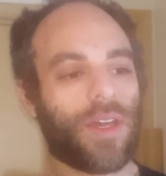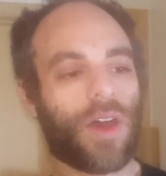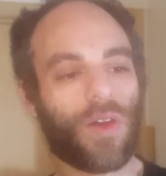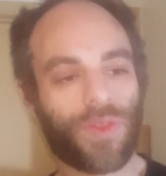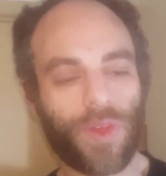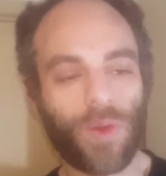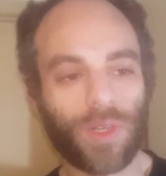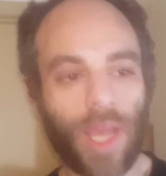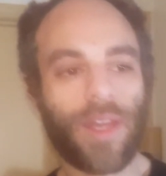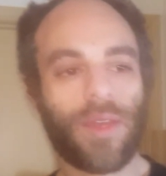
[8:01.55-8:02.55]
although
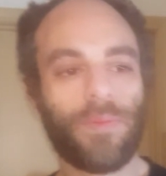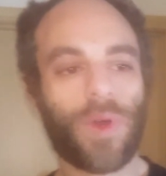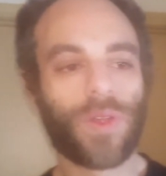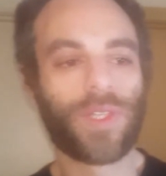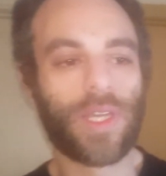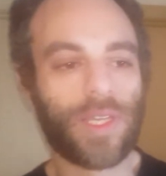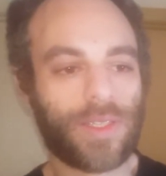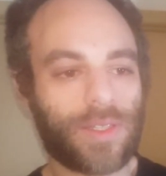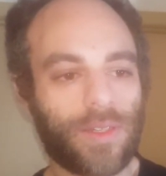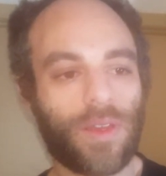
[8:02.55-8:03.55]
Lightning Bolt
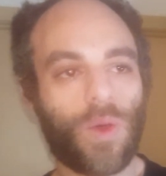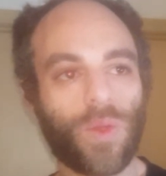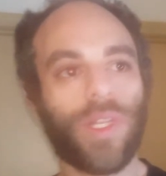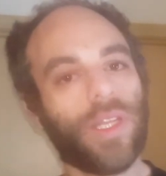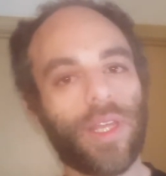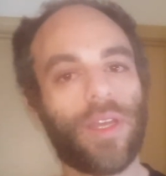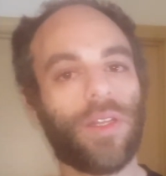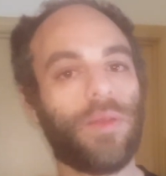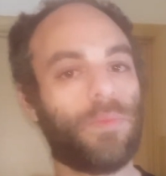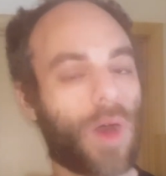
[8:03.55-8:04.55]
is only
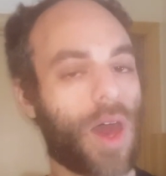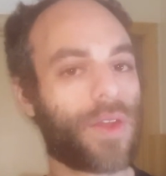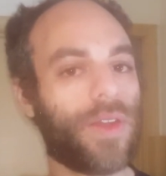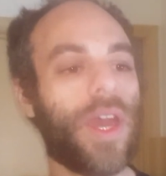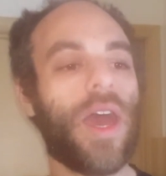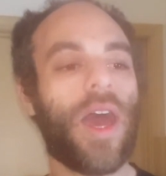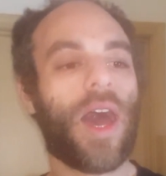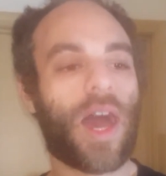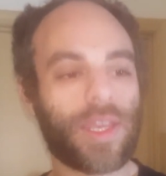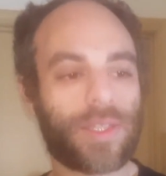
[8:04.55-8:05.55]
legal in Modern,
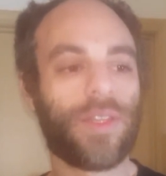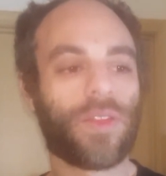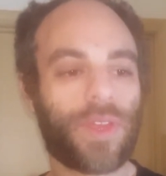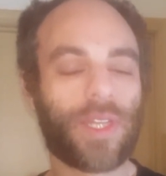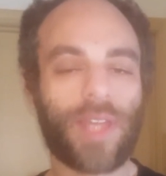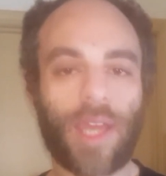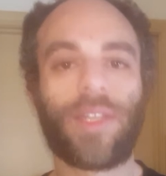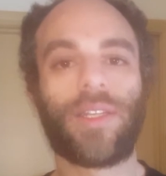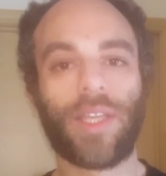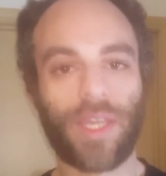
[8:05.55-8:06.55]
I still think
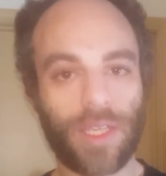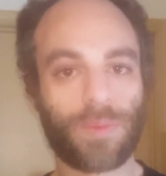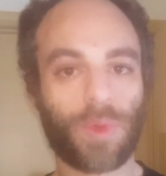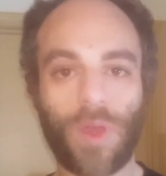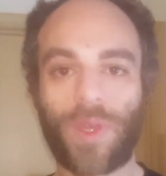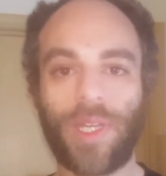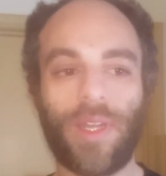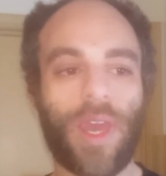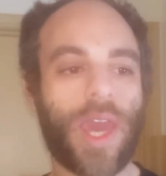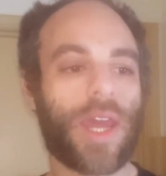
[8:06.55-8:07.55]
technically it is
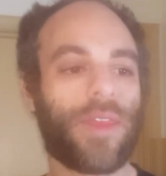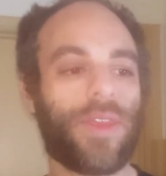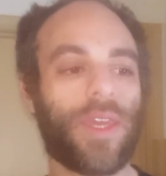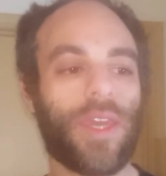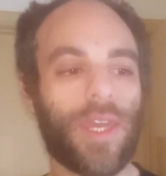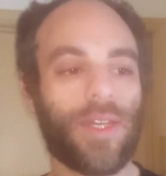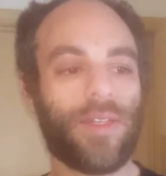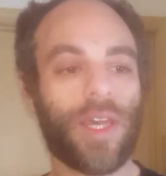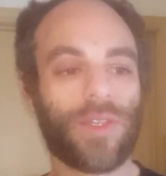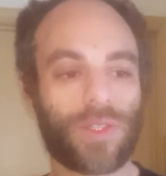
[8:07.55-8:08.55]
broken, and I think
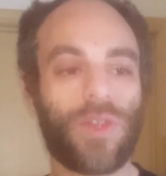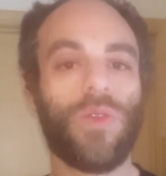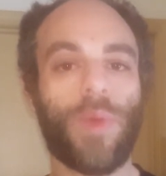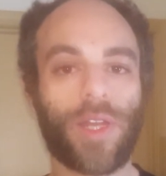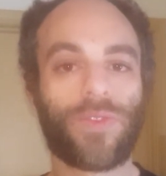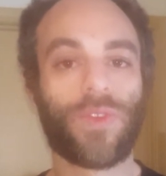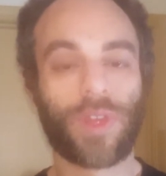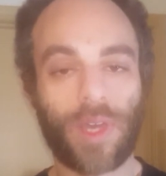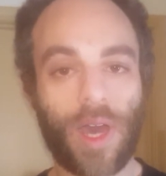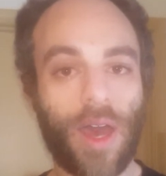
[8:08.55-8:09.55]
it does too much for
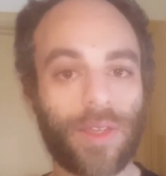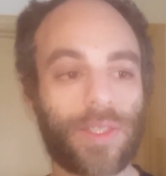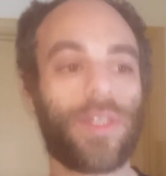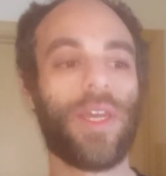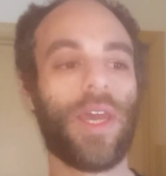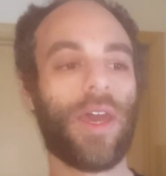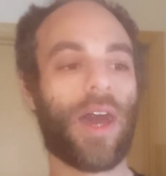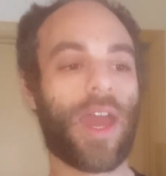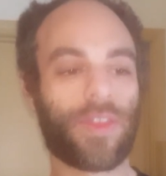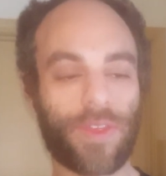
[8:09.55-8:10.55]
the cost.
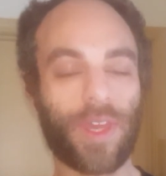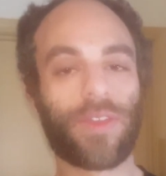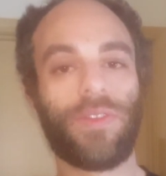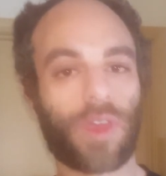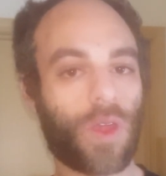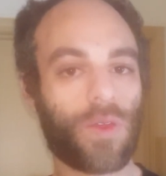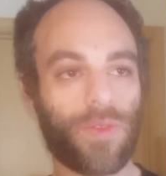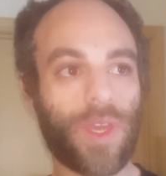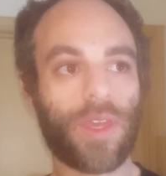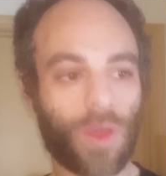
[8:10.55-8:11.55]
I think the
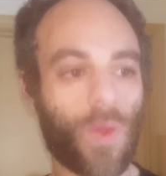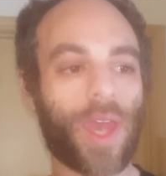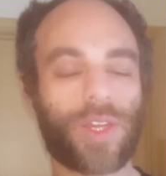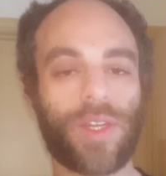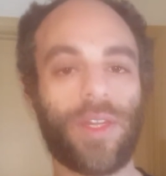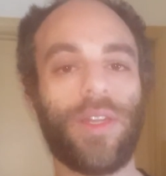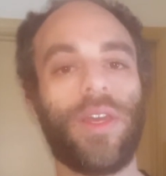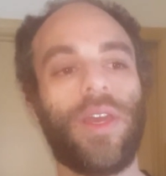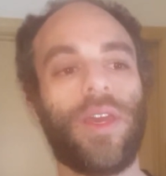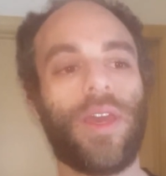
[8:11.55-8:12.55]
correction
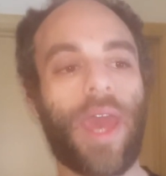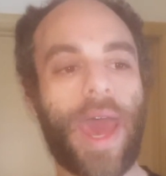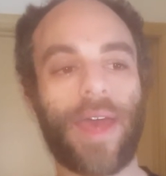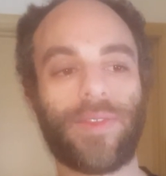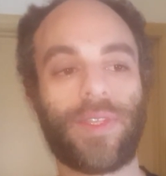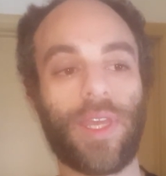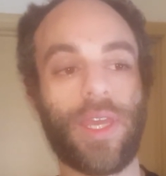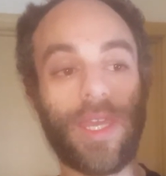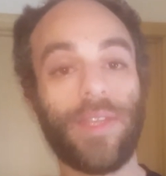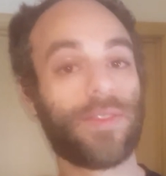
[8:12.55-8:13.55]
as
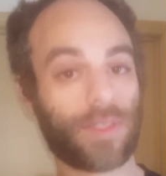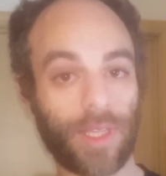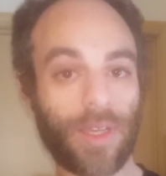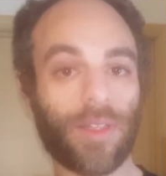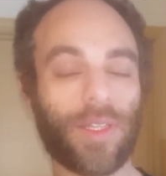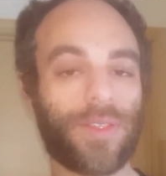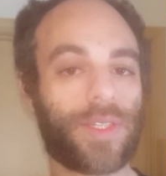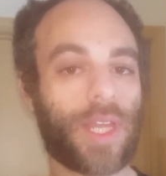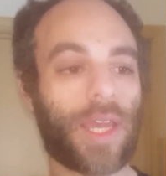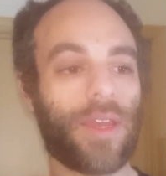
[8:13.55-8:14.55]
is legal in
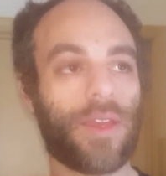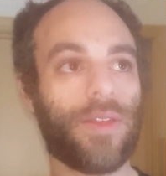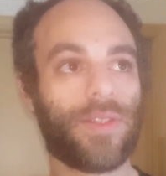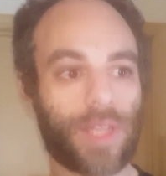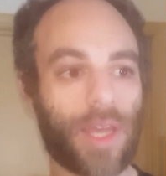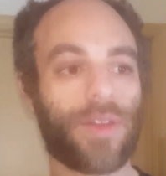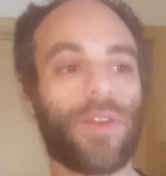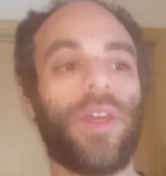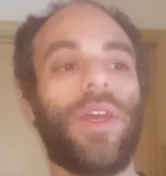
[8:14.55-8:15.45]
Standard